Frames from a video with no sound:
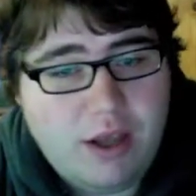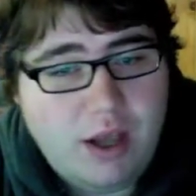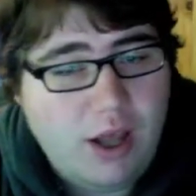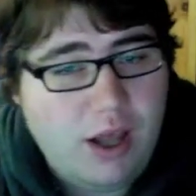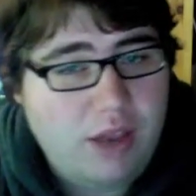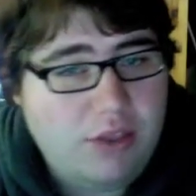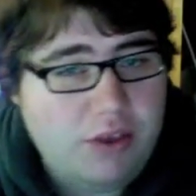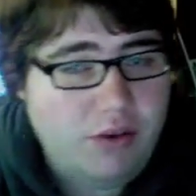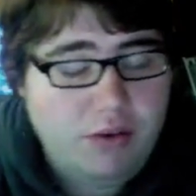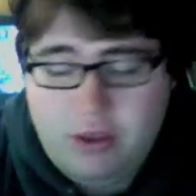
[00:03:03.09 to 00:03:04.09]

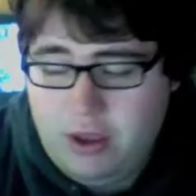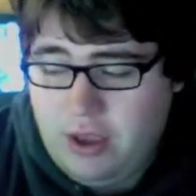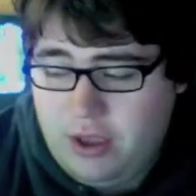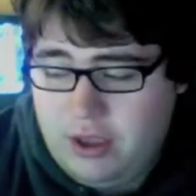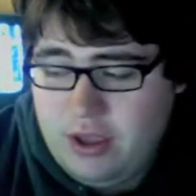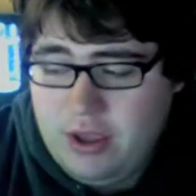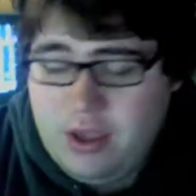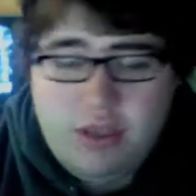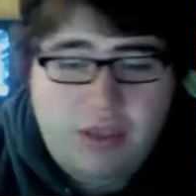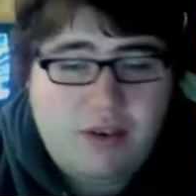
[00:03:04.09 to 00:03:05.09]
Like
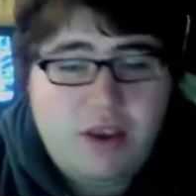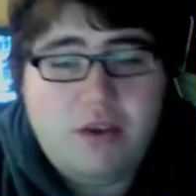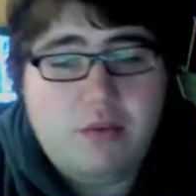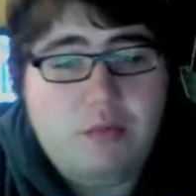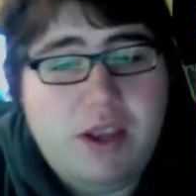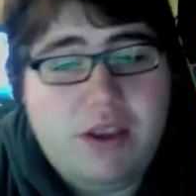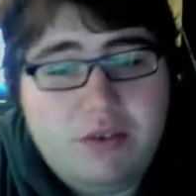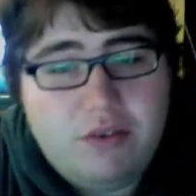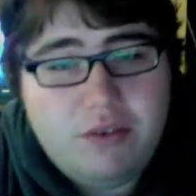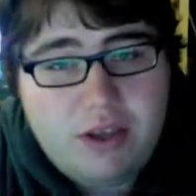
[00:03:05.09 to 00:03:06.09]
that's how you win
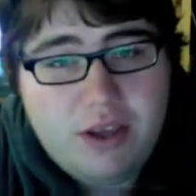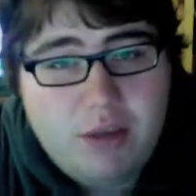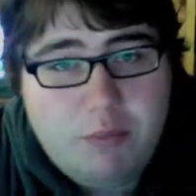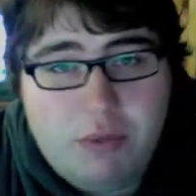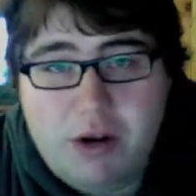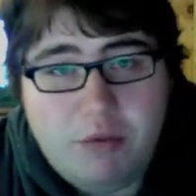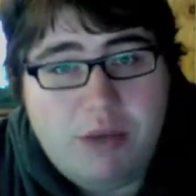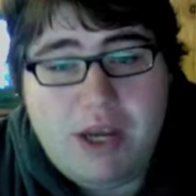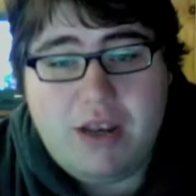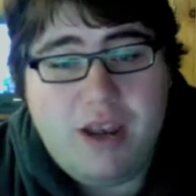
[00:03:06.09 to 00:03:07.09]
usually, but they don't
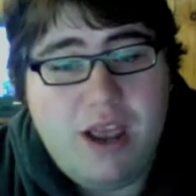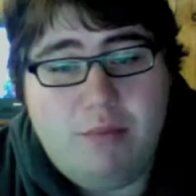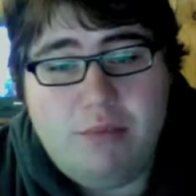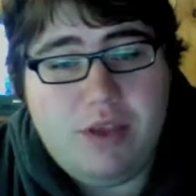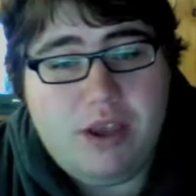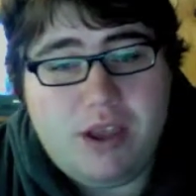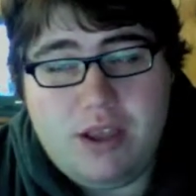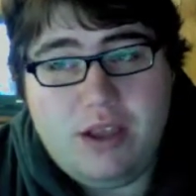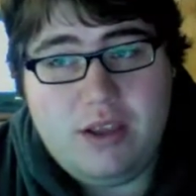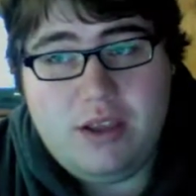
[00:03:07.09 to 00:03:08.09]
mean a damn thing.
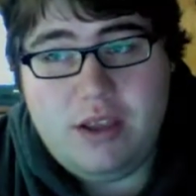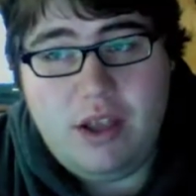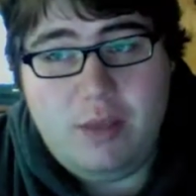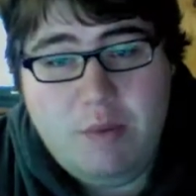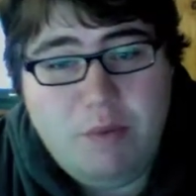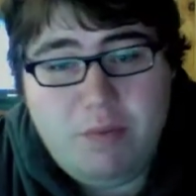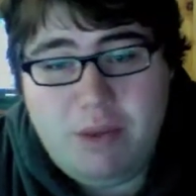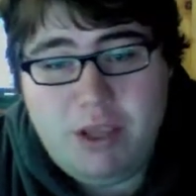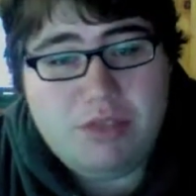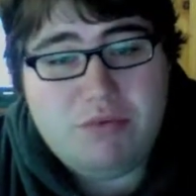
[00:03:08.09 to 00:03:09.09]
People are
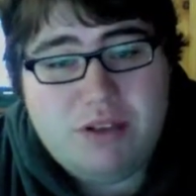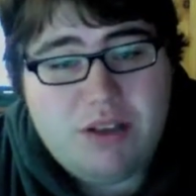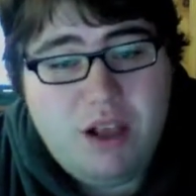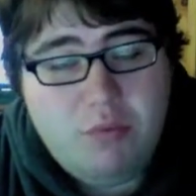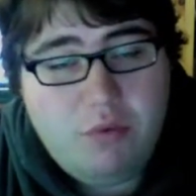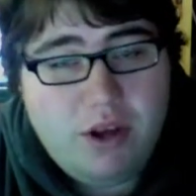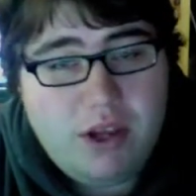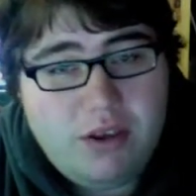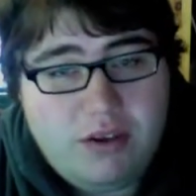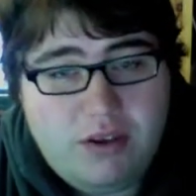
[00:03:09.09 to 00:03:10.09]
playing 3 Solemn
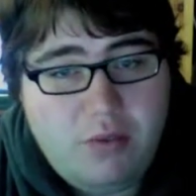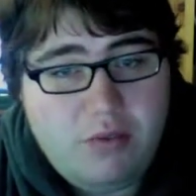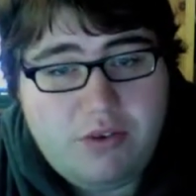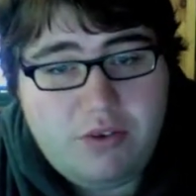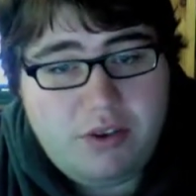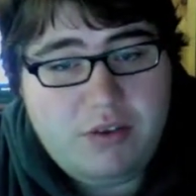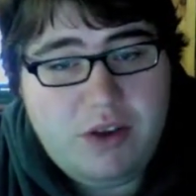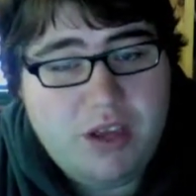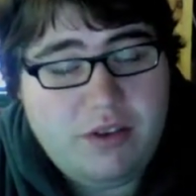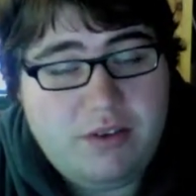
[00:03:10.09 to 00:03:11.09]
Warning and Solemn Judgment in their
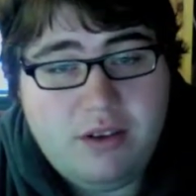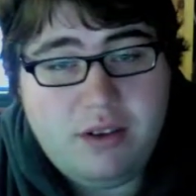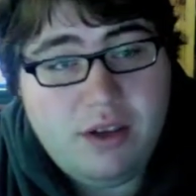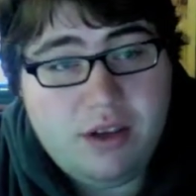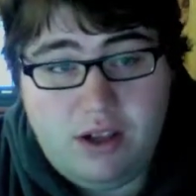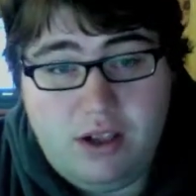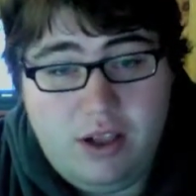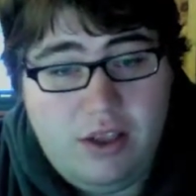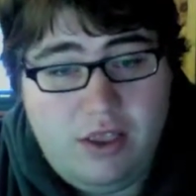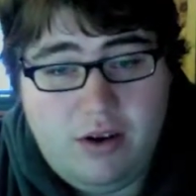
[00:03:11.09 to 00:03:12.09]
decks.
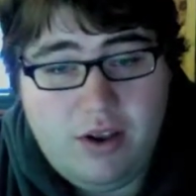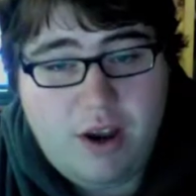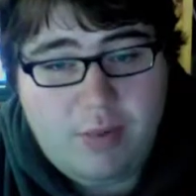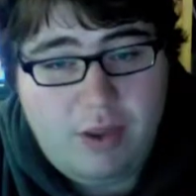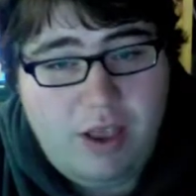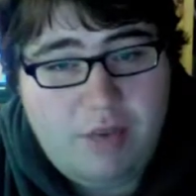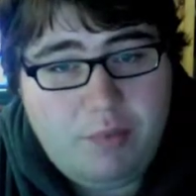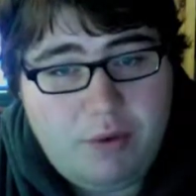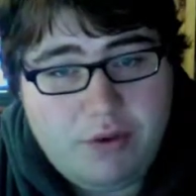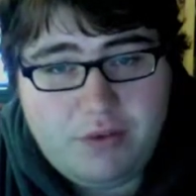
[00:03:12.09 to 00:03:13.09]
Clearly, they don't care about life
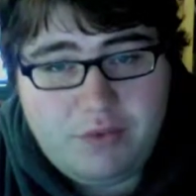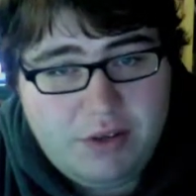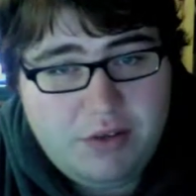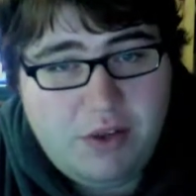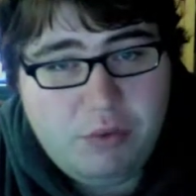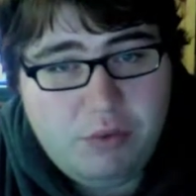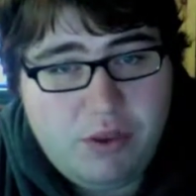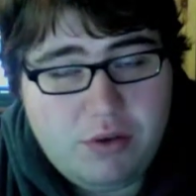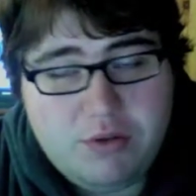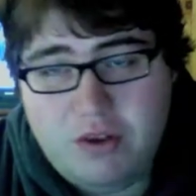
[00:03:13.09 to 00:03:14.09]
points because if you use all 3
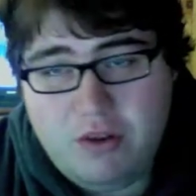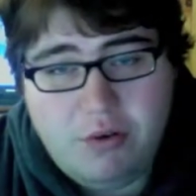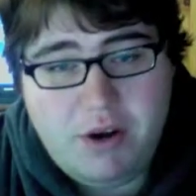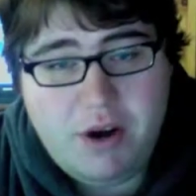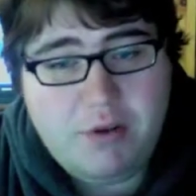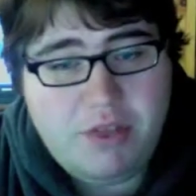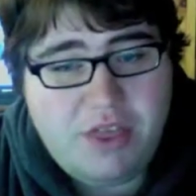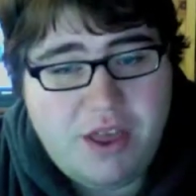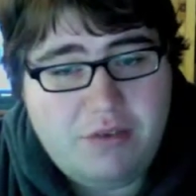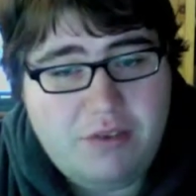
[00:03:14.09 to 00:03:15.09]
of those, you're going down to
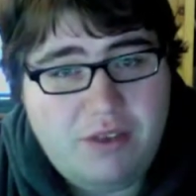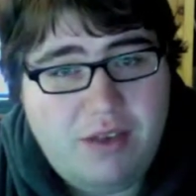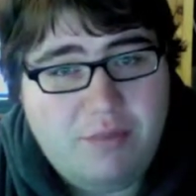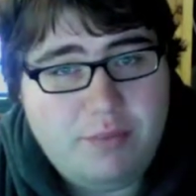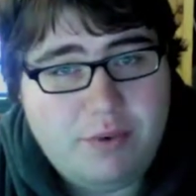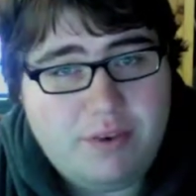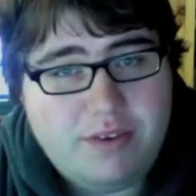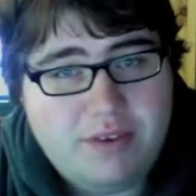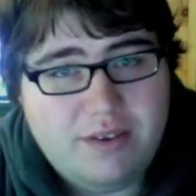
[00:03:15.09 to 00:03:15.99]
1,000 life points.